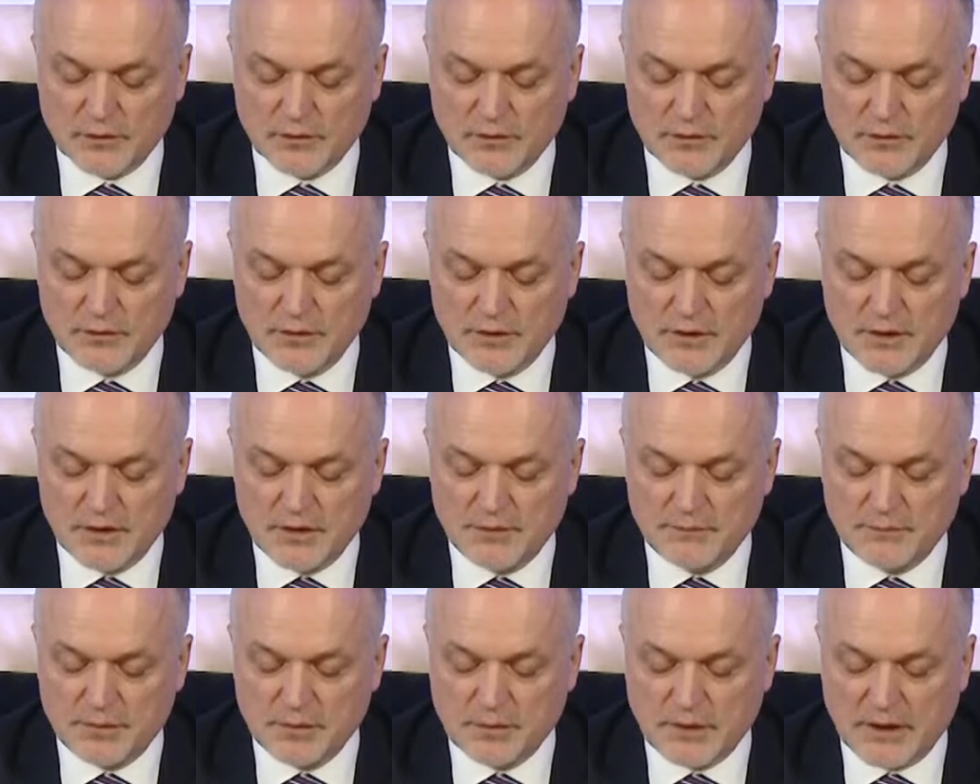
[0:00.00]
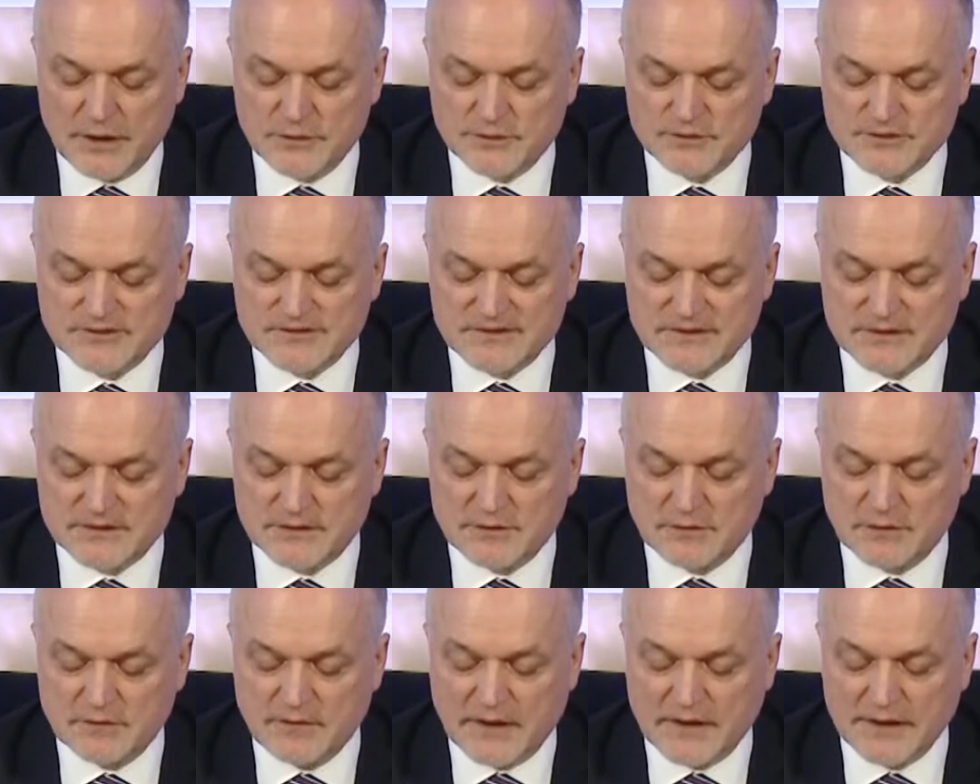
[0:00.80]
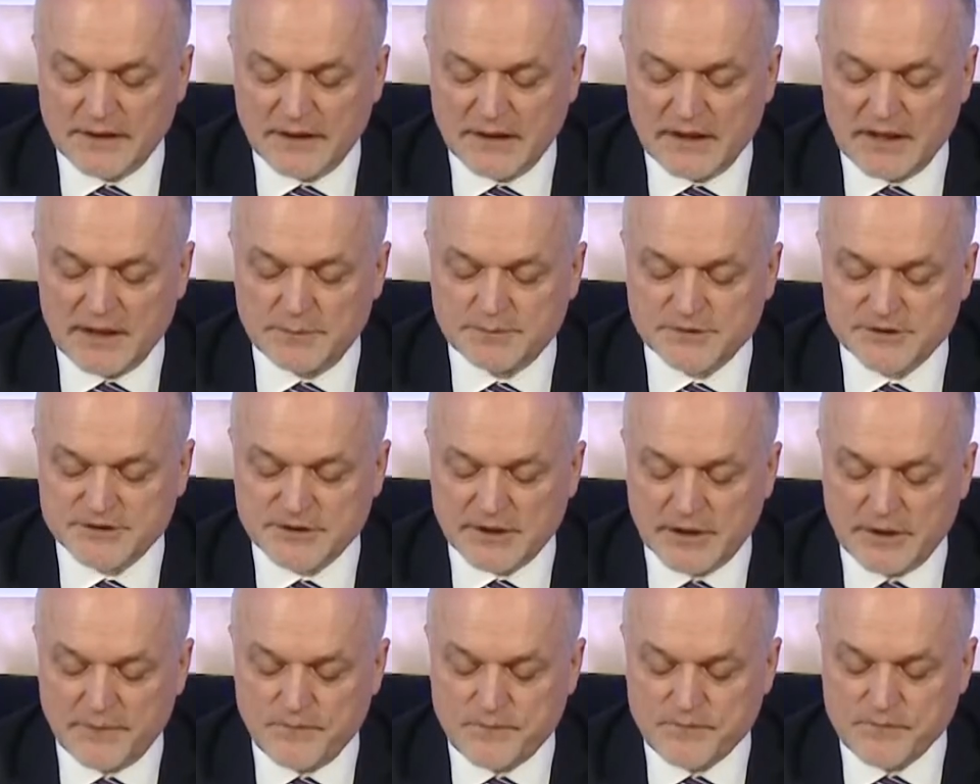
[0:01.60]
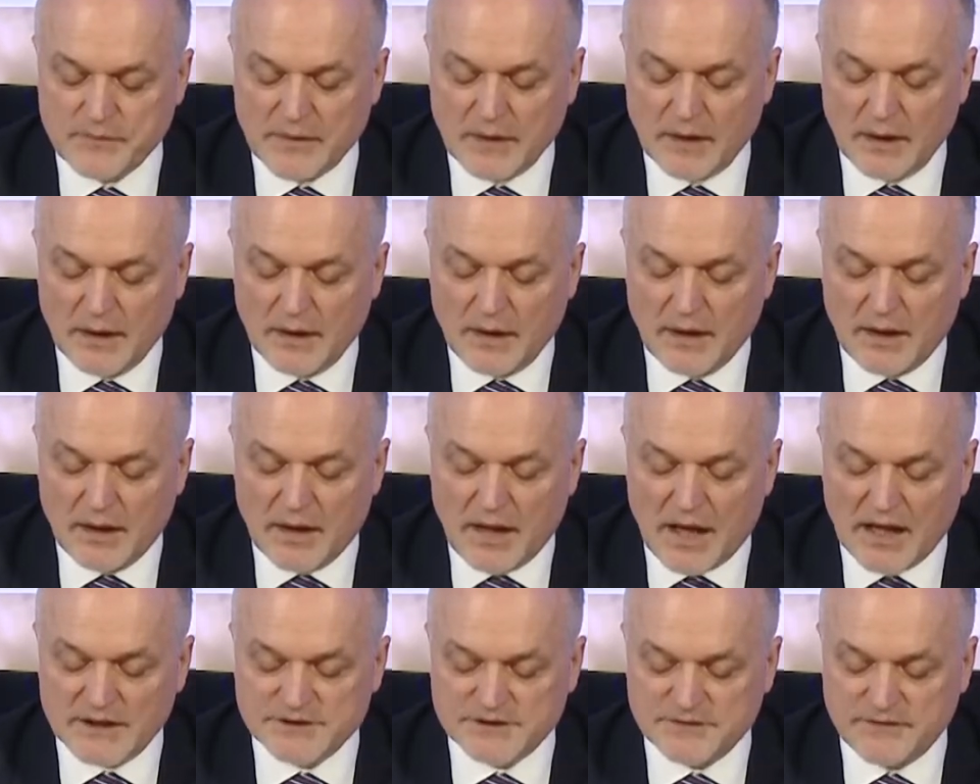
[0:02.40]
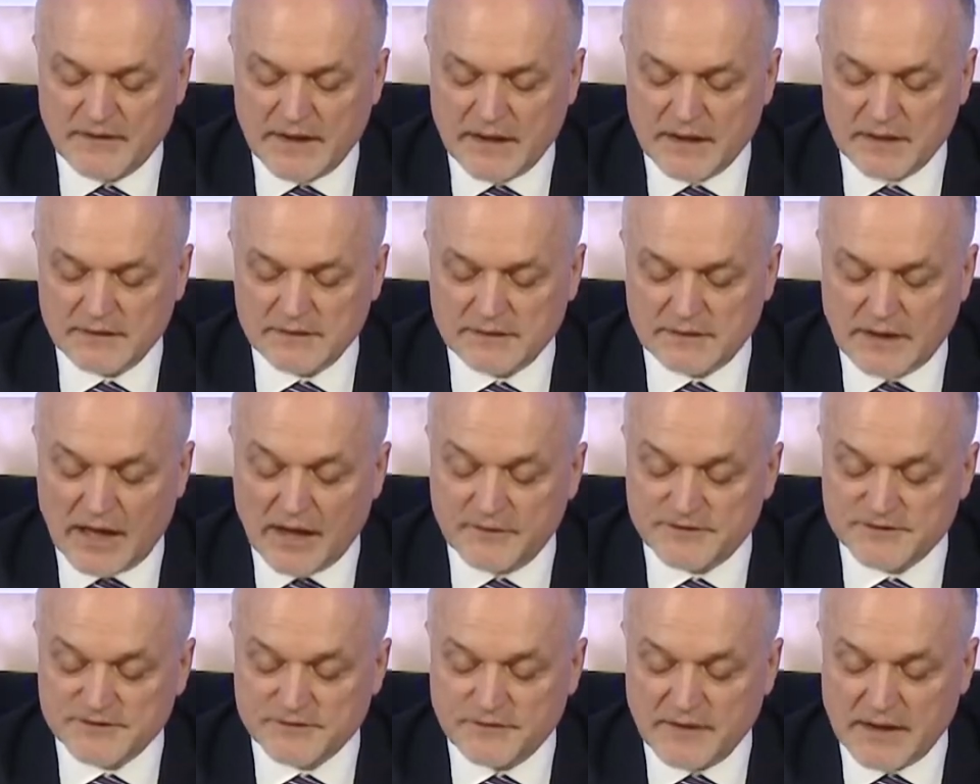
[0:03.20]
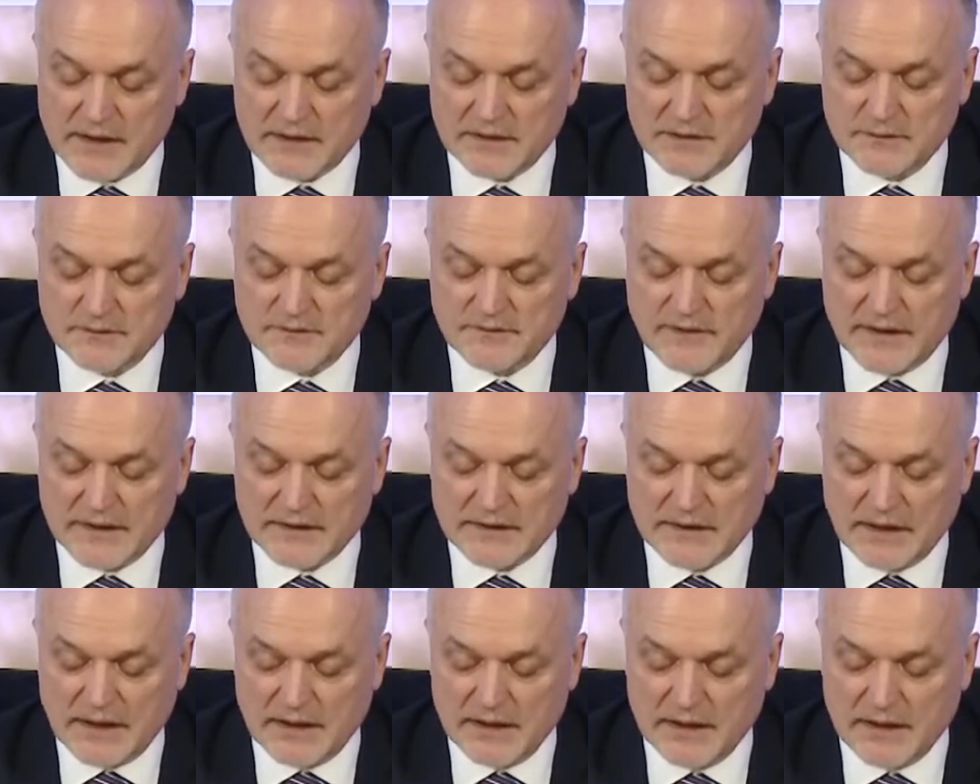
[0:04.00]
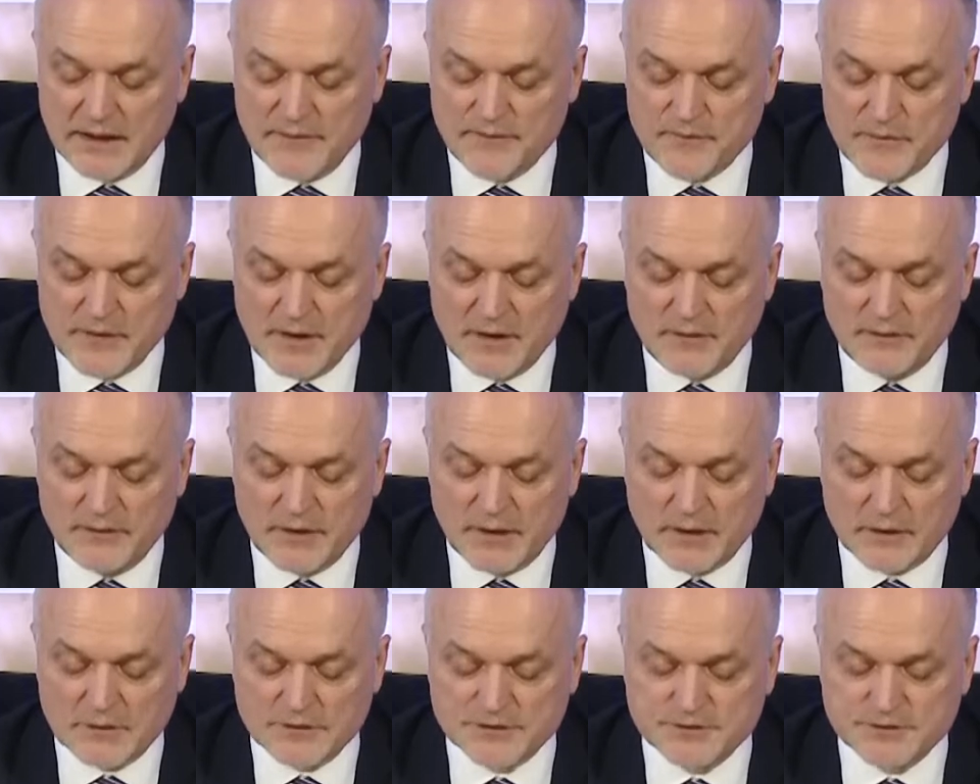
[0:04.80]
In the second half of the year, we had a much better period, and in Q4,